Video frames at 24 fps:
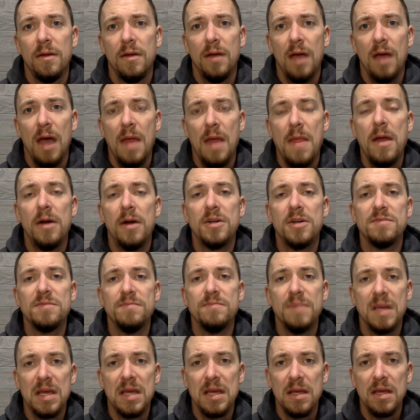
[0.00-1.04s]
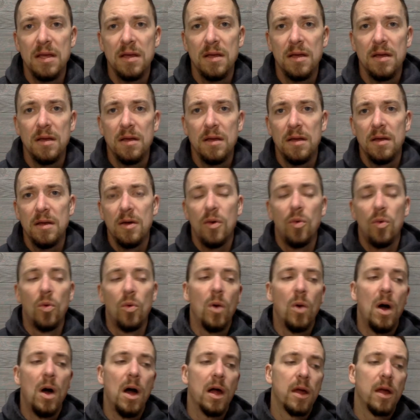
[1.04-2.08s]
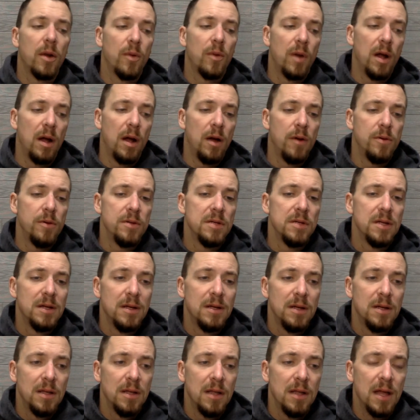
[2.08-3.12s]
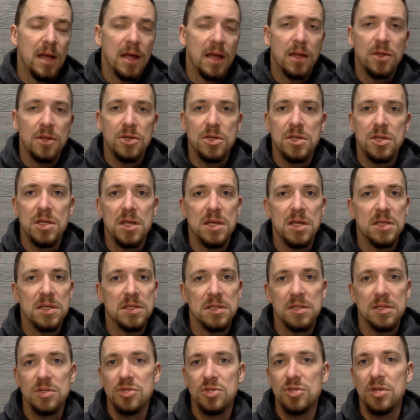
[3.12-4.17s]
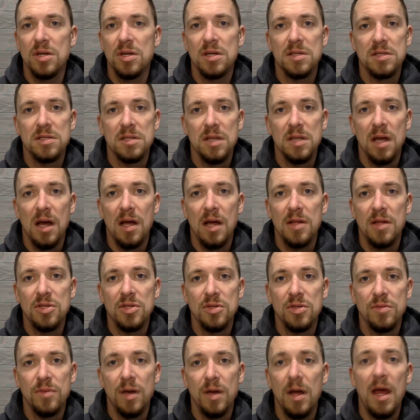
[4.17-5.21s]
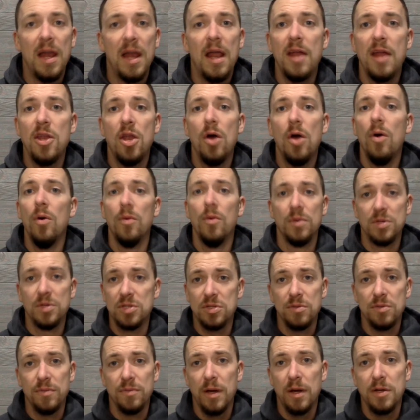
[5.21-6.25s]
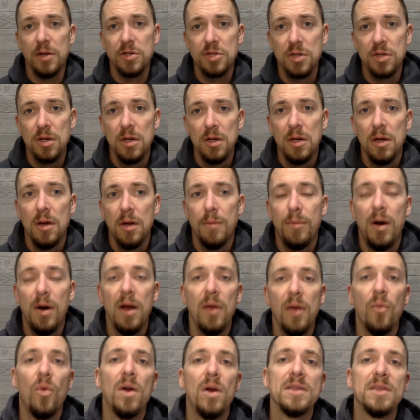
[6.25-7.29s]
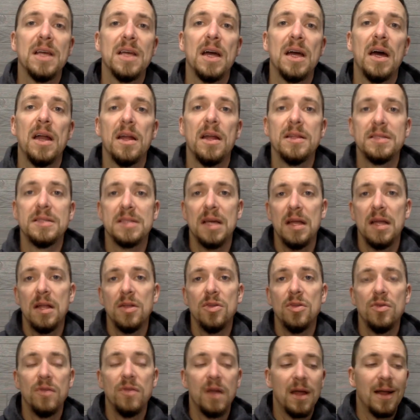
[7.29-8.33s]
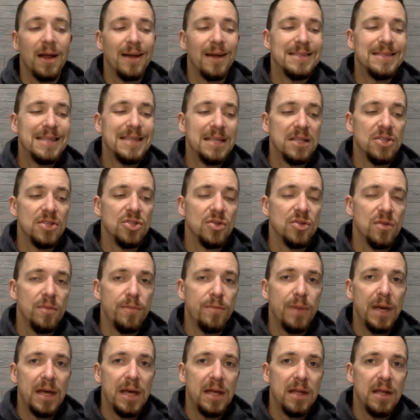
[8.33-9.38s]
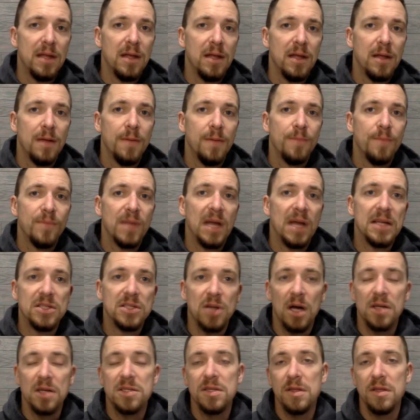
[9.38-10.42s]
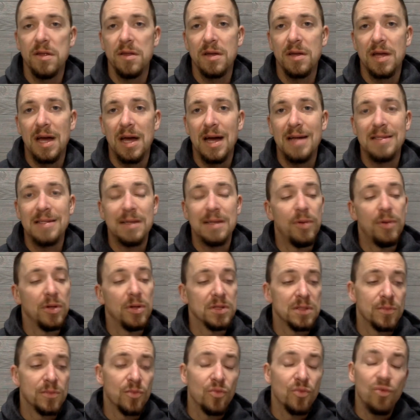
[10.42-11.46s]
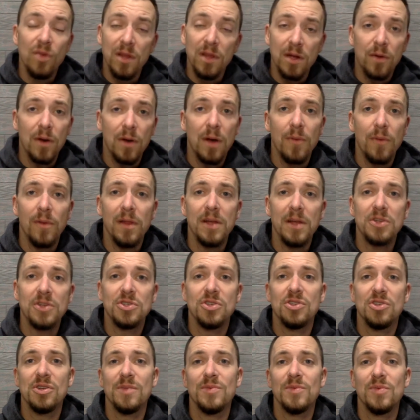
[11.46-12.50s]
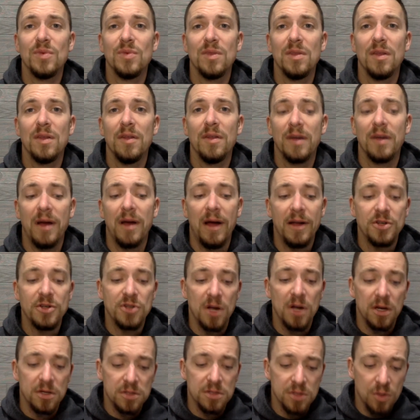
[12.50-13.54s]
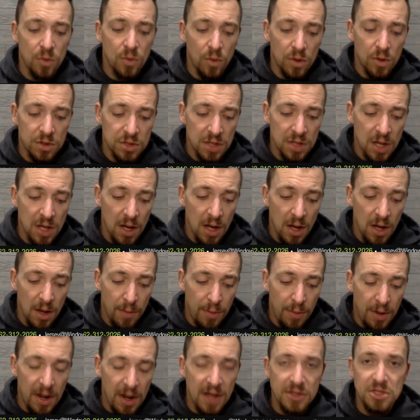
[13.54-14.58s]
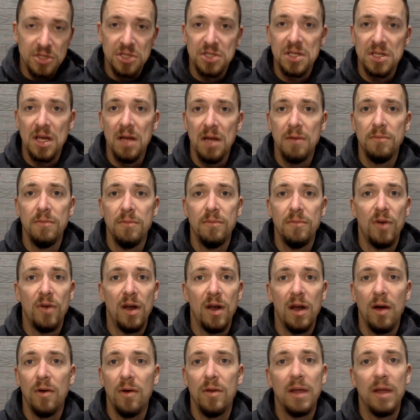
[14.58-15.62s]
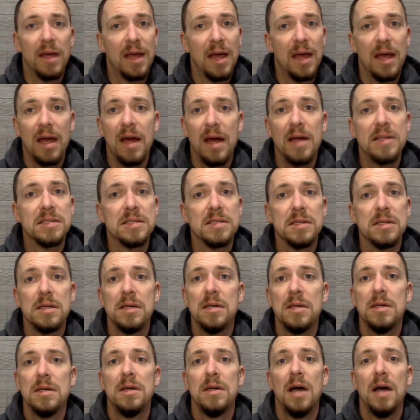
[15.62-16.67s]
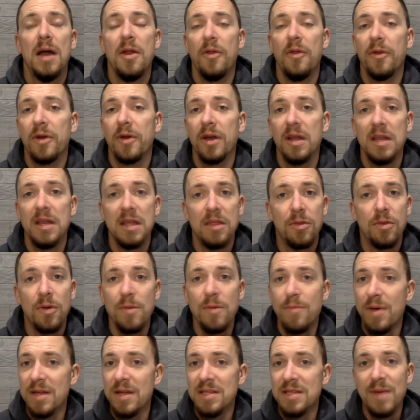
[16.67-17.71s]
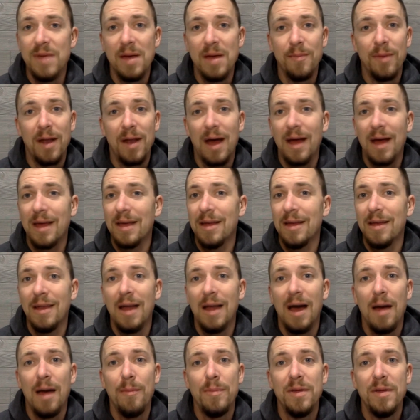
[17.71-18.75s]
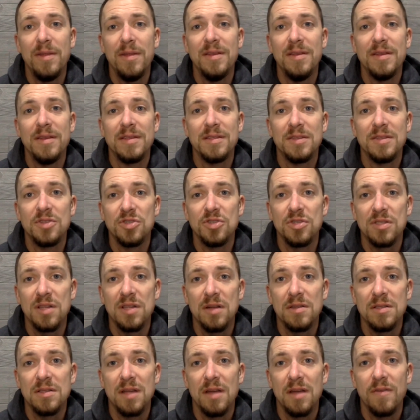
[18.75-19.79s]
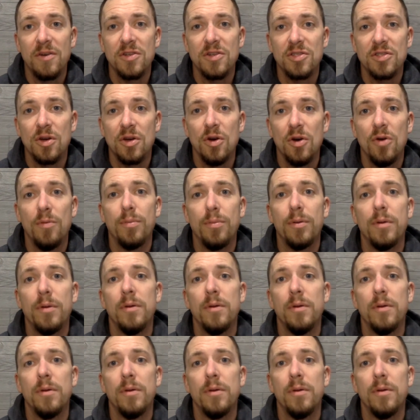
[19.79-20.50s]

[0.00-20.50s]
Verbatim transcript: And there's me. We're walking around like this is just not too much. And I know it was too much. But once I got on site, I knew that. I didn't do the bid. I talked to the other guys. I built some really great relationships with the other contractors, of course. But I just said right out, like, hey, guys, I know they're going to need three bids, man, but I cannot bid this. It's just outside of our scope.